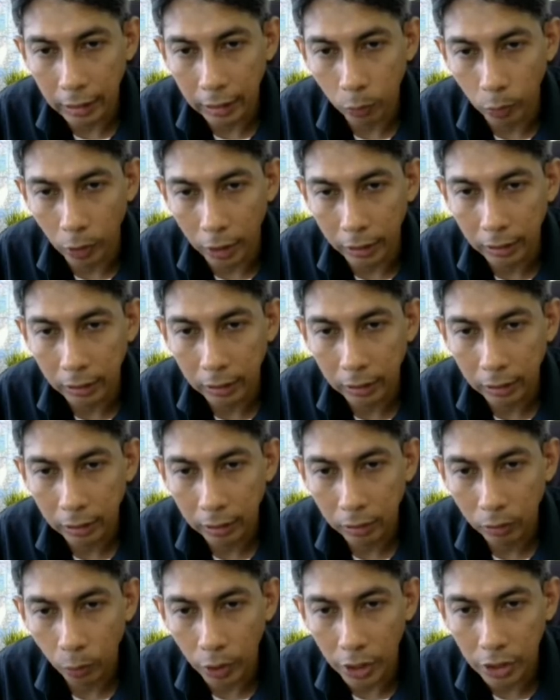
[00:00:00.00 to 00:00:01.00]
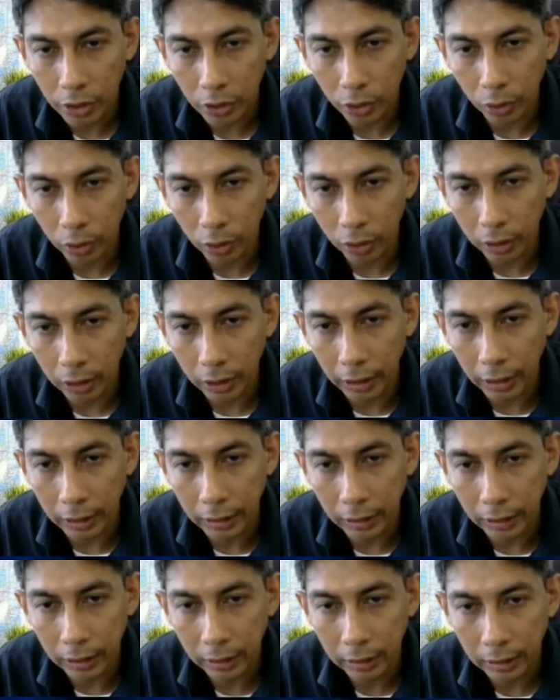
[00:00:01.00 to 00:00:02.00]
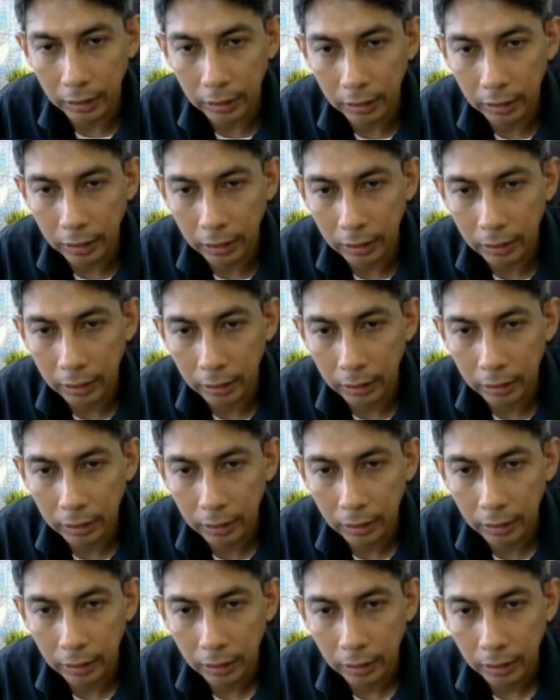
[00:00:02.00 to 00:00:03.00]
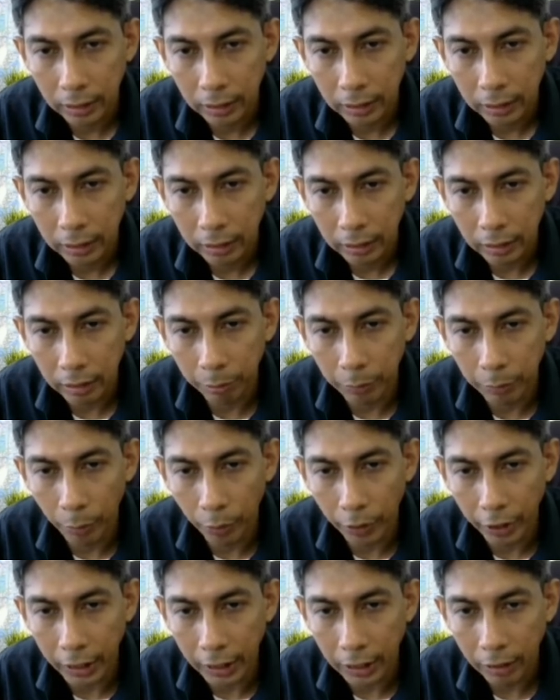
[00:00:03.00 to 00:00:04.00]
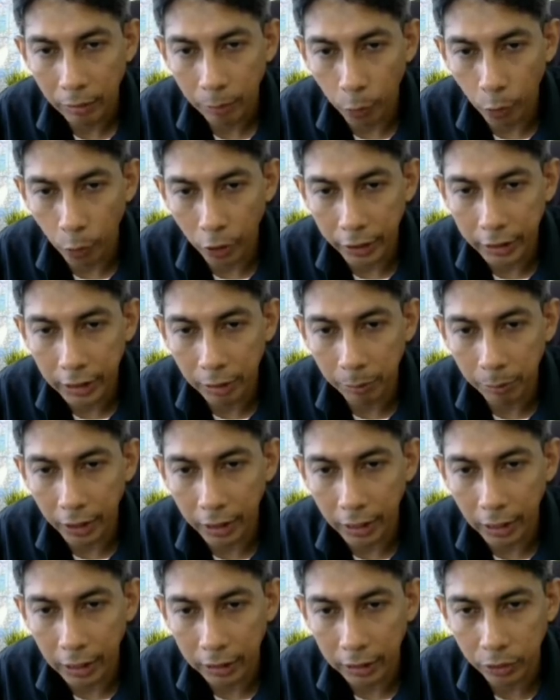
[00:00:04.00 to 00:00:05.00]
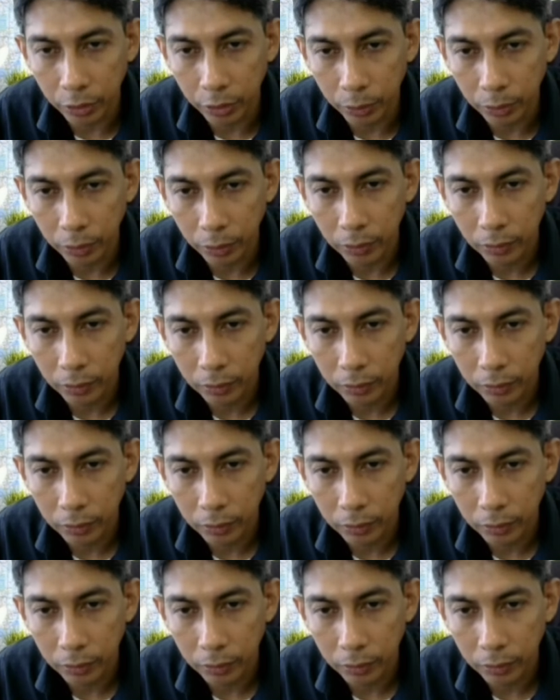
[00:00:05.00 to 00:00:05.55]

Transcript: R1 we store in the memory pointed by R2,